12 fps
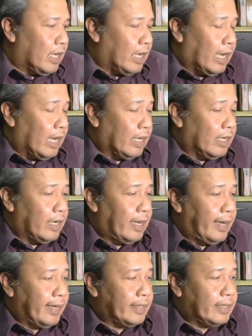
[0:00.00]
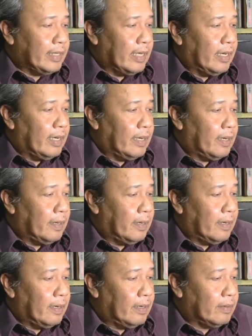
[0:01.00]
And the next
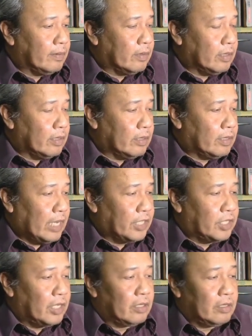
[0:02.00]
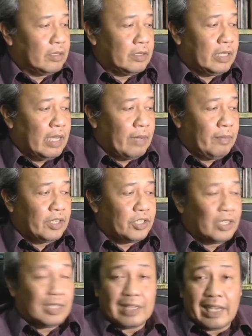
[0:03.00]
section, see, I
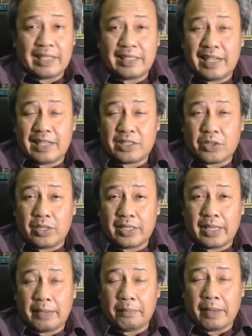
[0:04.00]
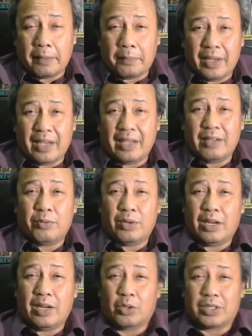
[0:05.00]
mentioned STS content mapping.
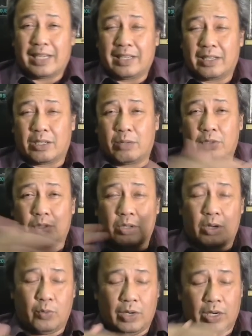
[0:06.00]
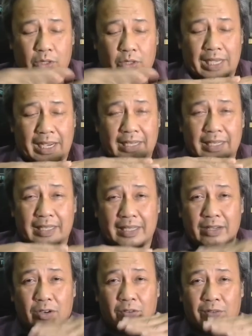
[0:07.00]
We looked at the chromosome, we looked at
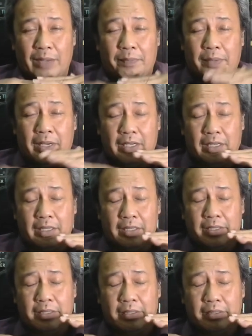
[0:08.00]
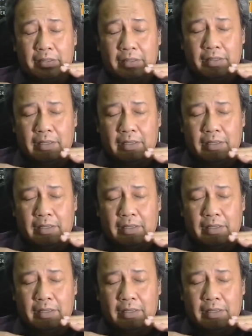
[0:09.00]
the overlapping